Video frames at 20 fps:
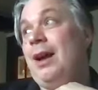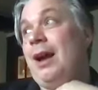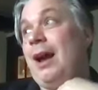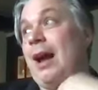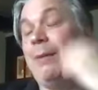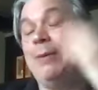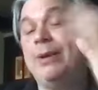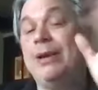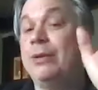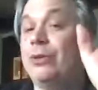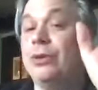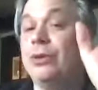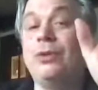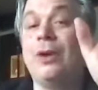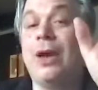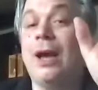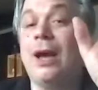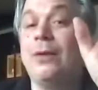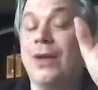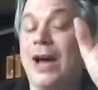
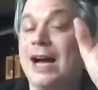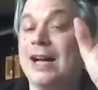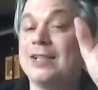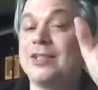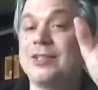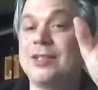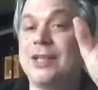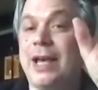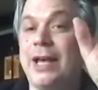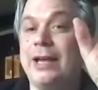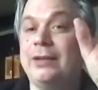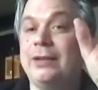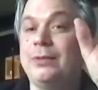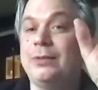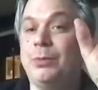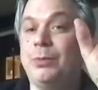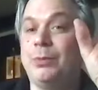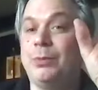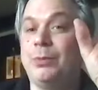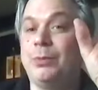that said,
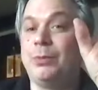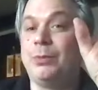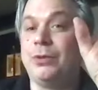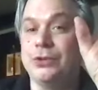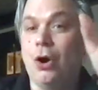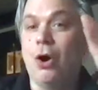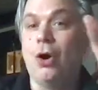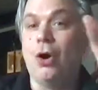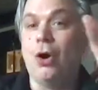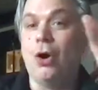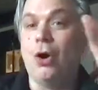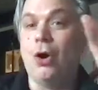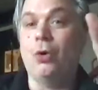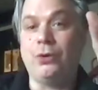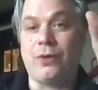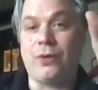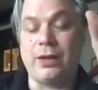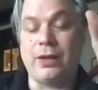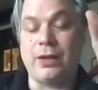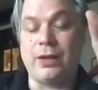but there's
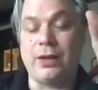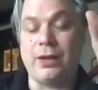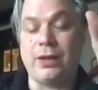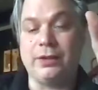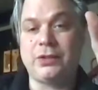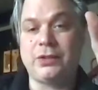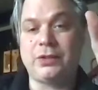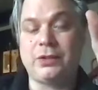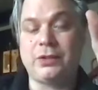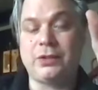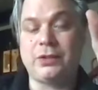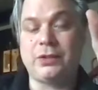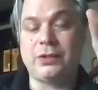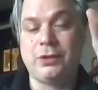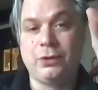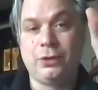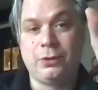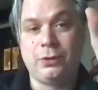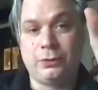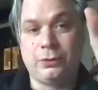no
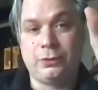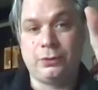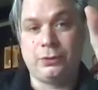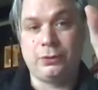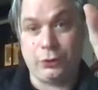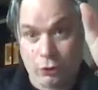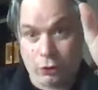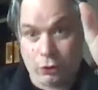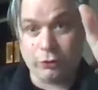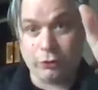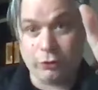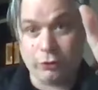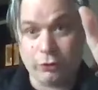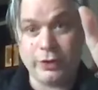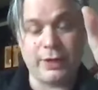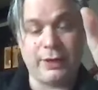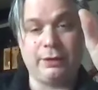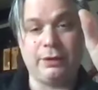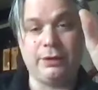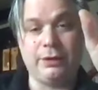defense for
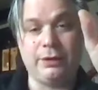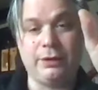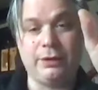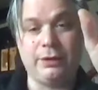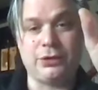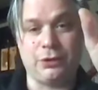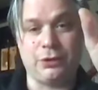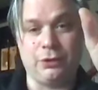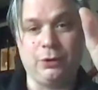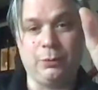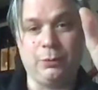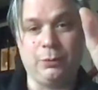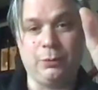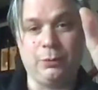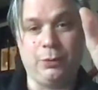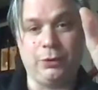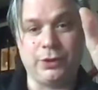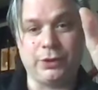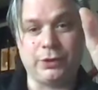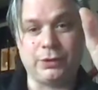Corey Taylor's
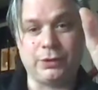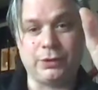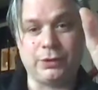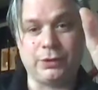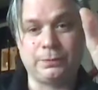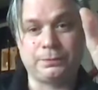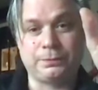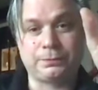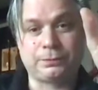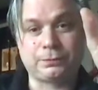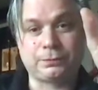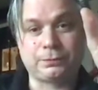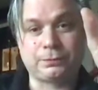solo project.